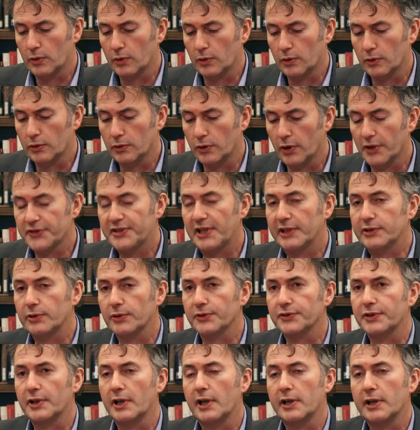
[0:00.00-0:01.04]
Law
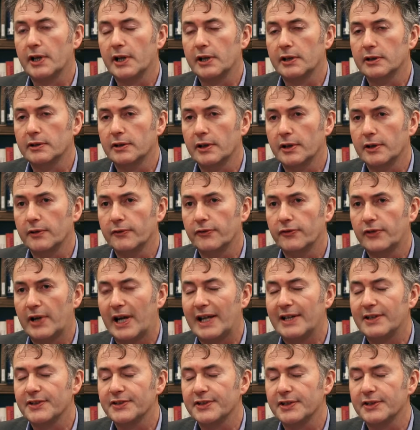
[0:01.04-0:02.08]
settles in
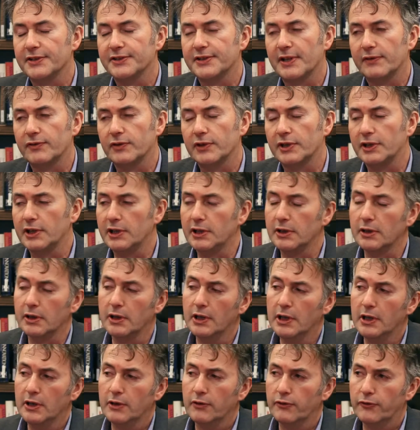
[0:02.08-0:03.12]
France in
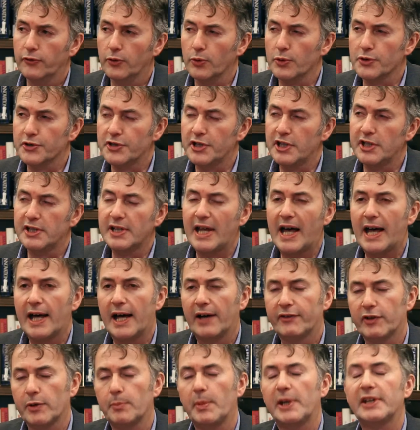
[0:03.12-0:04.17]
1714.
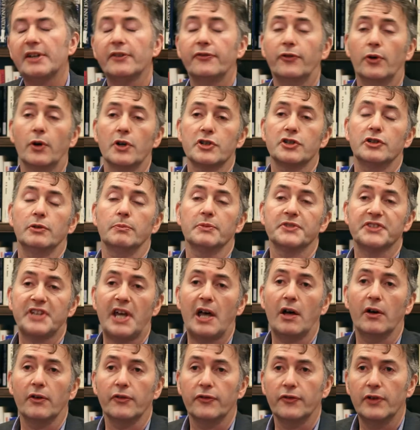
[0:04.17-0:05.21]
Having made a fortune
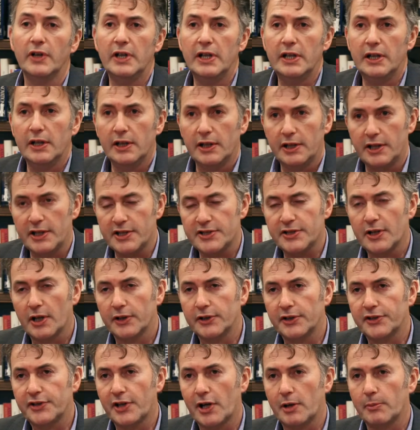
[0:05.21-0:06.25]
himself, he's now
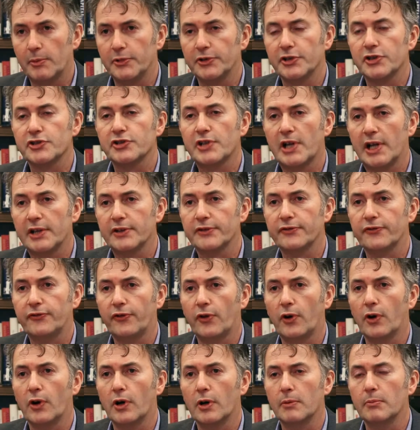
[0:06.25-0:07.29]
determined to
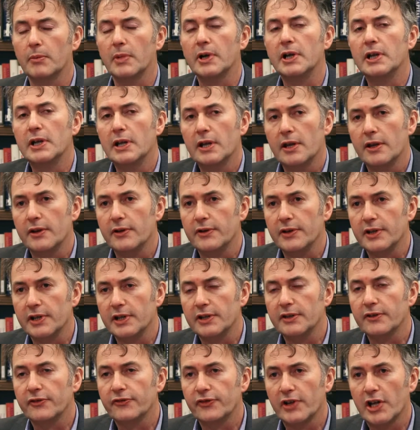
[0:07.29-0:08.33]
transform the
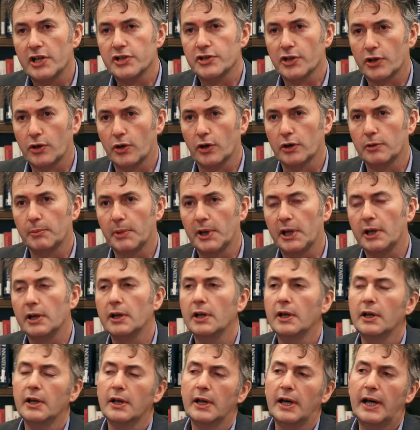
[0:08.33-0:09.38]
French economy,
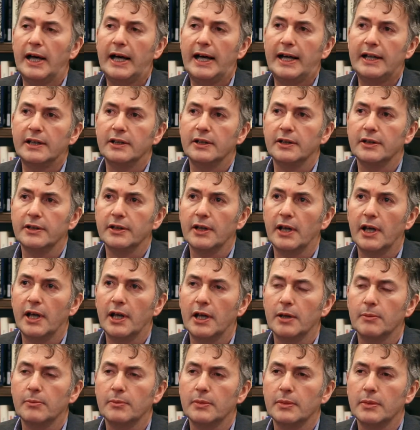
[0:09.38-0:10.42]

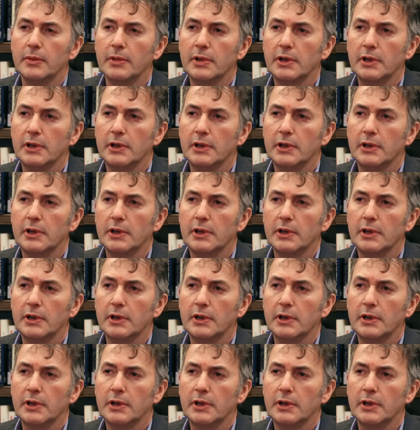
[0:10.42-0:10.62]
and